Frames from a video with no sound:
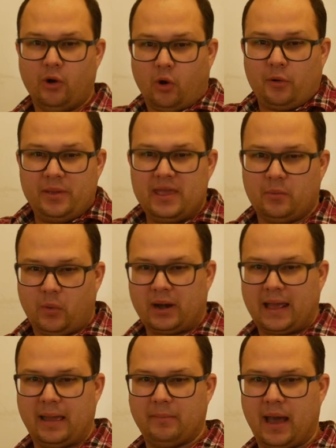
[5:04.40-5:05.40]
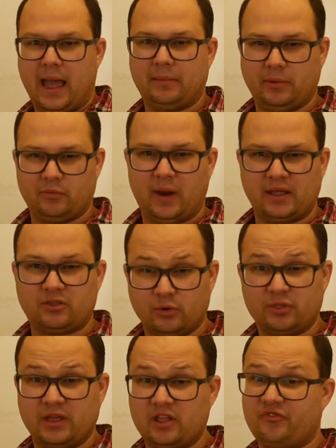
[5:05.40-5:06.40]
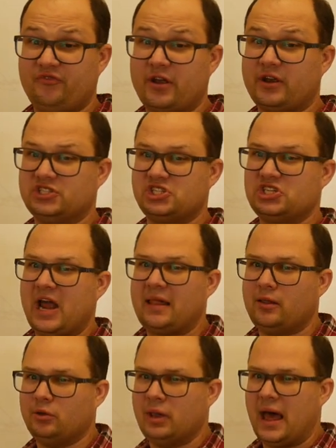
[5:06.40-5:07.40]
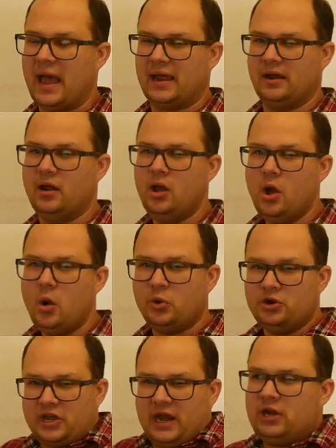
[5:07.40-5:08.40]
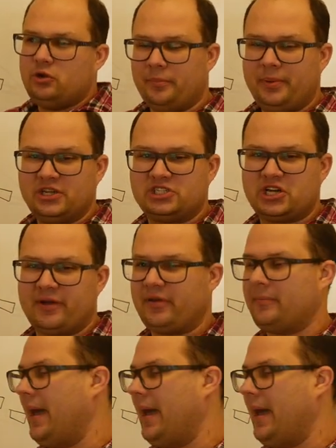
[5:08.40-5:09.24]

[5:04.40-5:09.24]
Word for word: or me and 1 guy behind me, right? So it's a very shallow line when you get into a big shoving